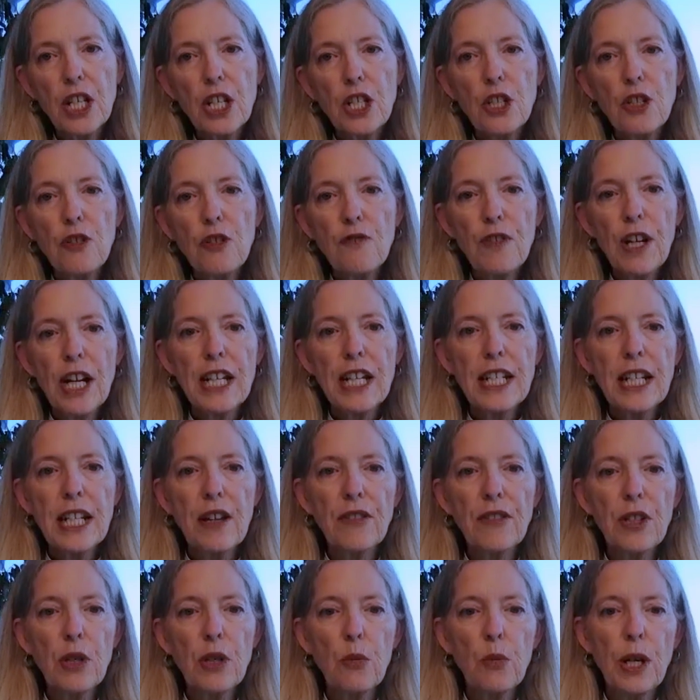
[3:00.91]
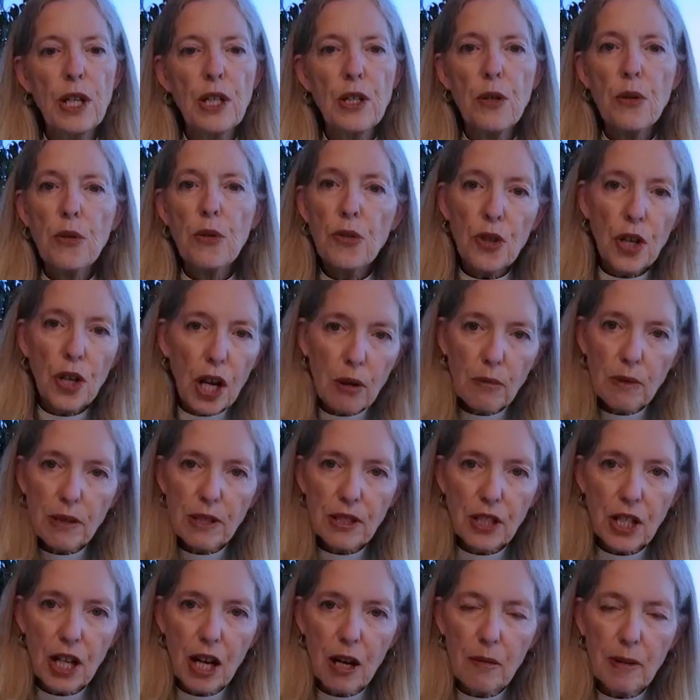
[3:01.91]
you find out that what you thought
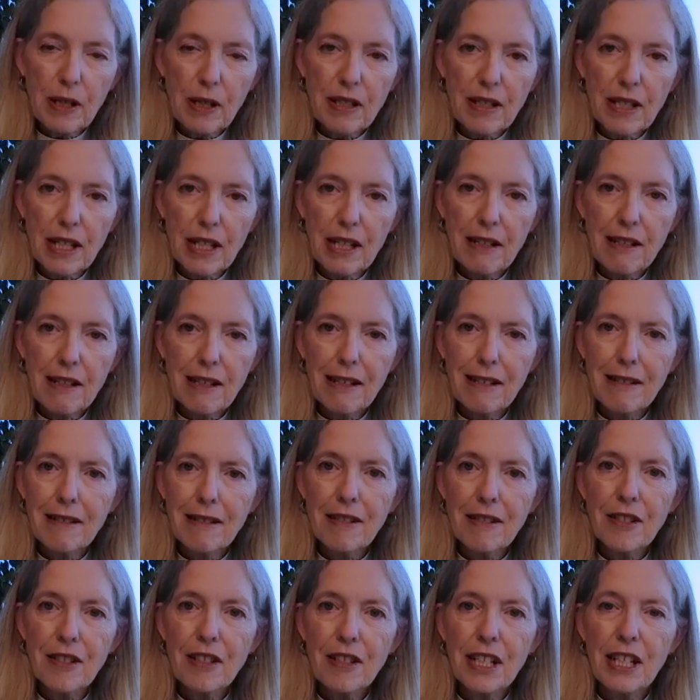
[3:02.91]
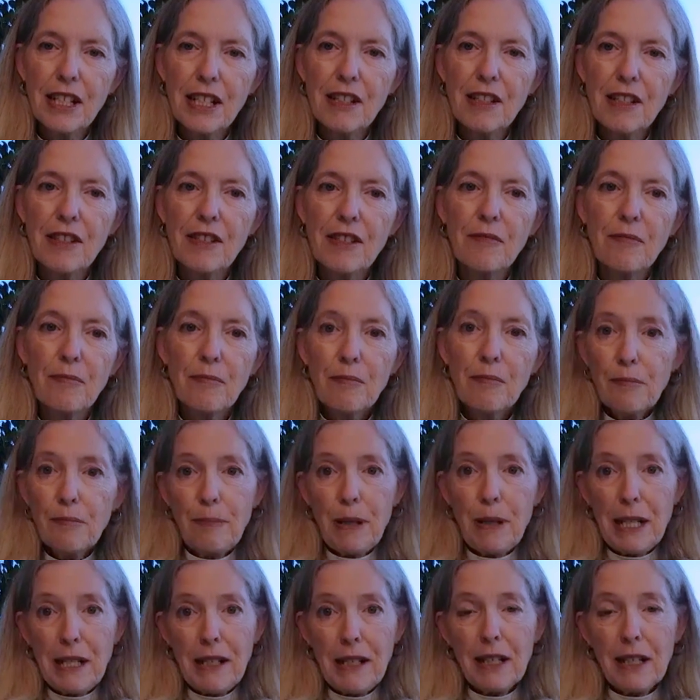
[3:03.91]
was common sense is is
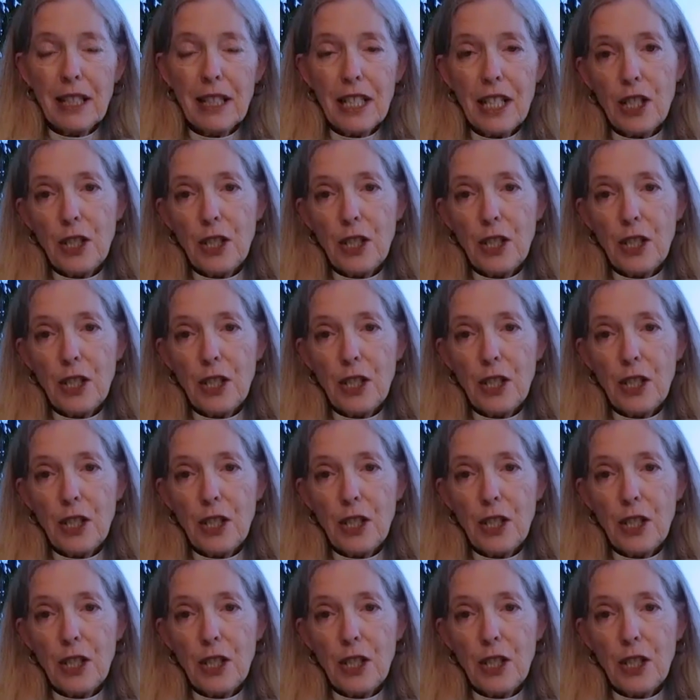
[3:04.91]
basically